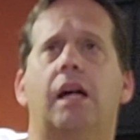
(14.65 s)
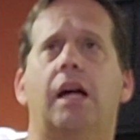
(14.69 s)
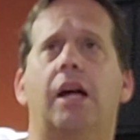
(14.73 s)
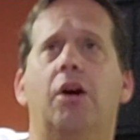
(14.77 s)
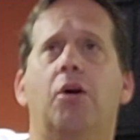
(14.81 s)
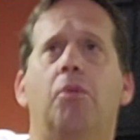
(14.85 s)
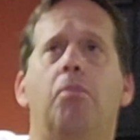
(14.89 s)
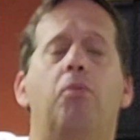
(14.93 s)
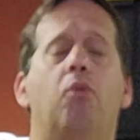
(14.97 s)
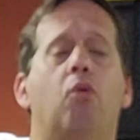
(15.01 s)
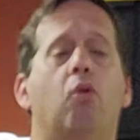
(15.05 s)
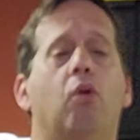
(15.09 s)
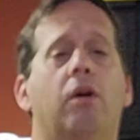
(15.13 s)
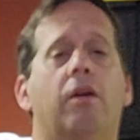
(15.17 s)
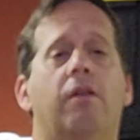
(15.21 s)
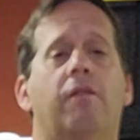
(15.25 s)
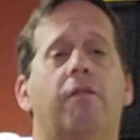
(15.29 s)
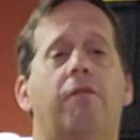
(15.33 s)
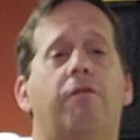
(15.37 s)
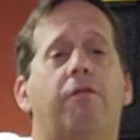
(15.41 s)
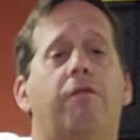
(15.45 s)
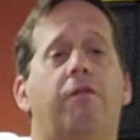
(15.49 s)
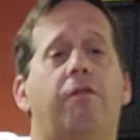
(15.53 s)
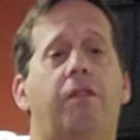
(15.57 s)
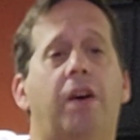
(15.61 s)

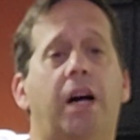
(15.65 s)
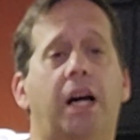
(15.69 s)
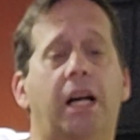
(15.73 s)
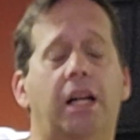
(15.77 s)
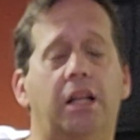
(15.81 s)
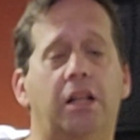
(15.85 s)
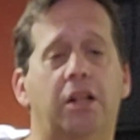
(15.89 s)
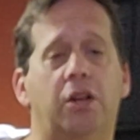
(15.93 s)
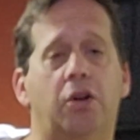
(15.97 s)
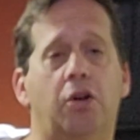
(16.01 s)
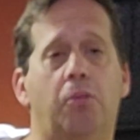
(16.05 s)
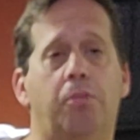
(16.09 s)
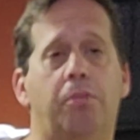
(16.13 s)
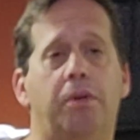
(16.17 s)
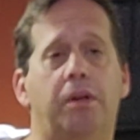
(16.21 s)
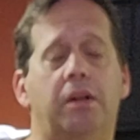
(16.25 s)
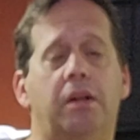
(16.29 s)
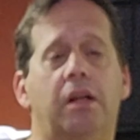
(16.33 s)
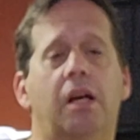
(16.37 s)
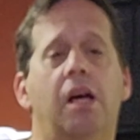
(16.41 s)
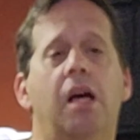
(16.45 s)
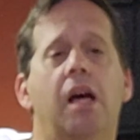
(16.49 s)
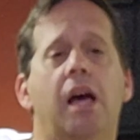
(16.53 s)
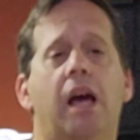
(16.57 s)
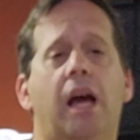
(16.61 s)
Airport finally
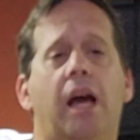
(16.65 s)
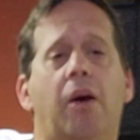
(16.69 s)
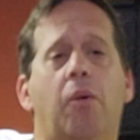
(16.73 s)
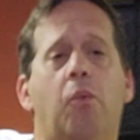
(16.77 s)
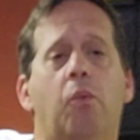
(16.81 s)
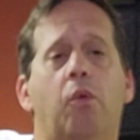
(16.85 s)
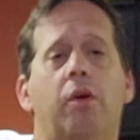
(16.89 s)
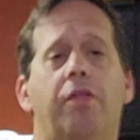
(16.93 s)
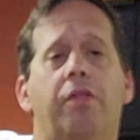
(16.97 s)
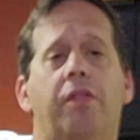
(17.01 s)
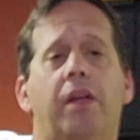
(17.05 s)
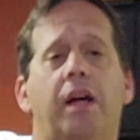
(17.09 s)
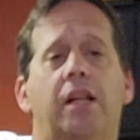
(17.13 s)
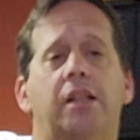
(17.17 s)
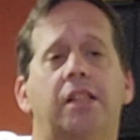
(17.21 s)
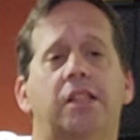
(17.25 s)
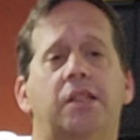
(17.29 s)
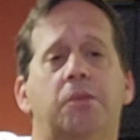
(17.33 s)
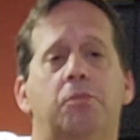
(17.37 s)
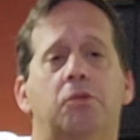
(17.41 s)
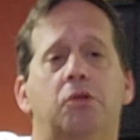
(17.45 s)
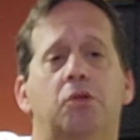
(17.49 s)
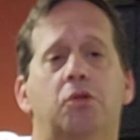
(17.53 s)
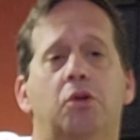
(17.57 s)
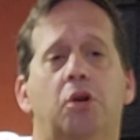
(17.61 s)
opened, and with that,
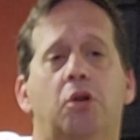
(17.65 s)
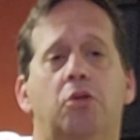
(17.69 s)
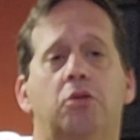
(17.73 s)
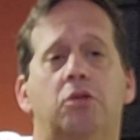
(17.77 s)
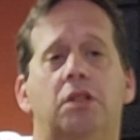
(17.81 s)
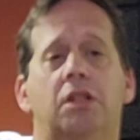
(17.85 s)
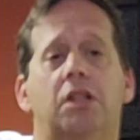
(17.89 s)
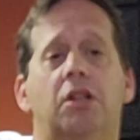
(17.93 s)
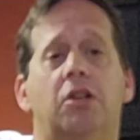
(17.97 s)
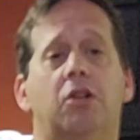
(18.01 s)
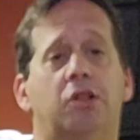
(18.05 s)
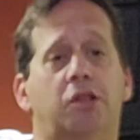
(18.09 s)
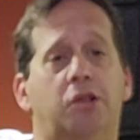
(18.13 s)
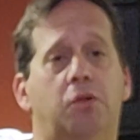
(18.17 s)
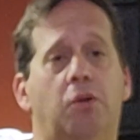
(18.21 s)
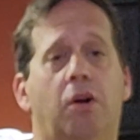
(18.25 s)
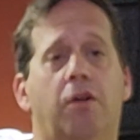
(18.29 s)
some new hotels.